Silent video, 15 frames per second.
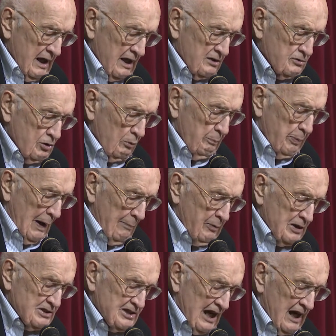and to
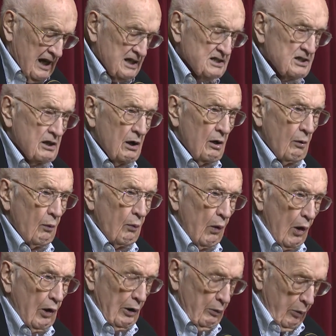publicize
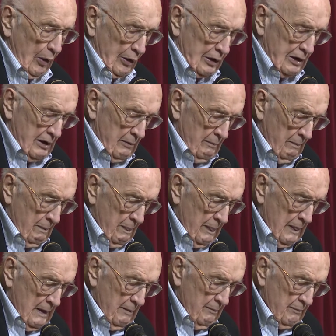war work
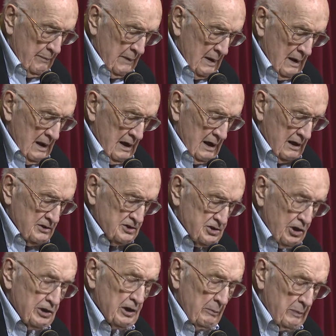in
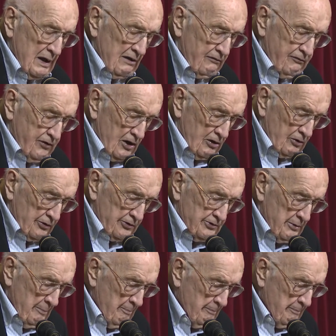sugar beet fields.